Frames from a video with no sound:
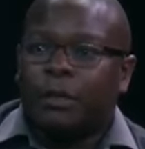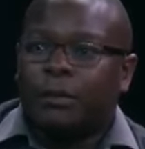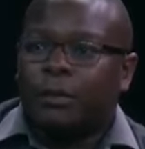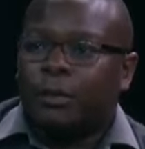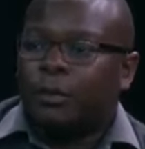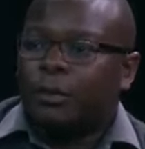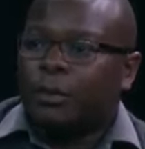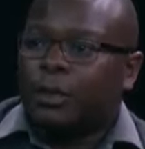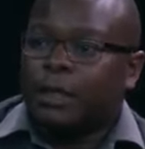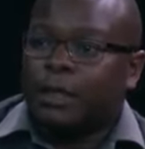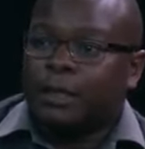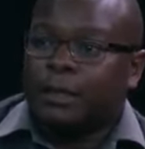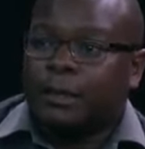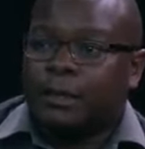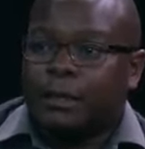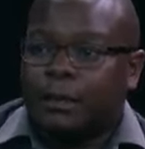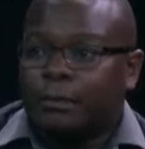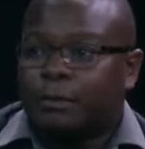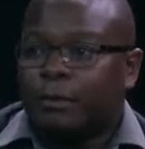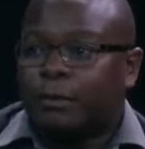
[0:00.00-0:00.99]
because
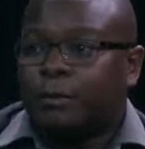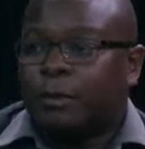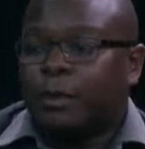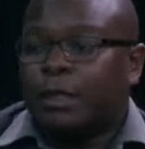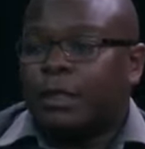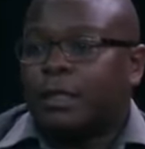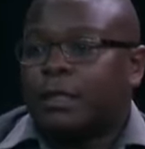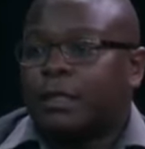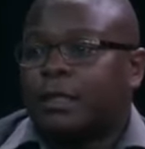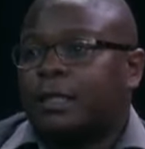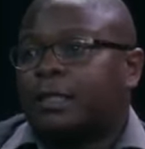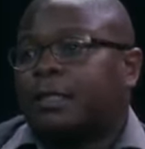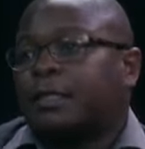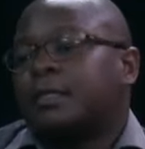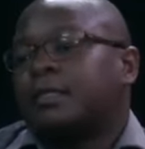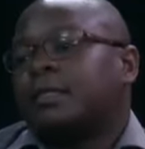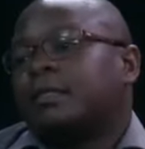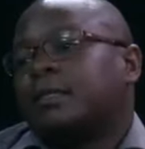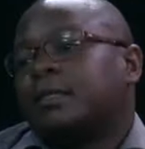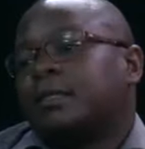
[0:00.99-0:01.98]
as we have been
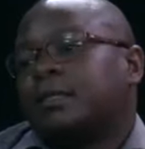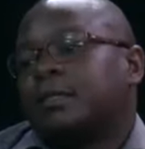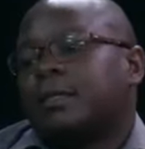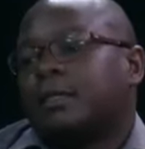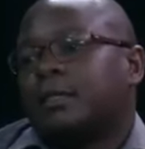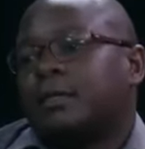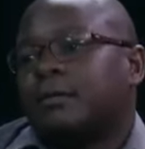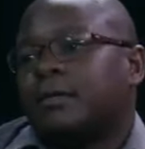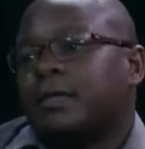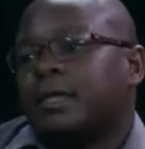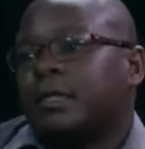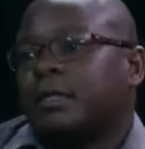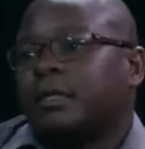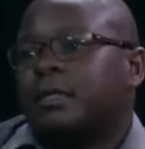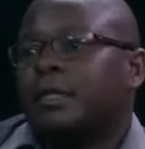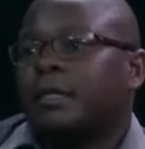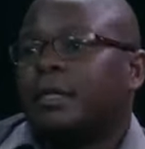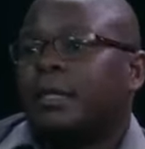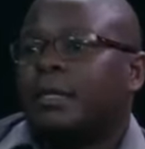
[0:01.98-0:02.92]
discussing just now, that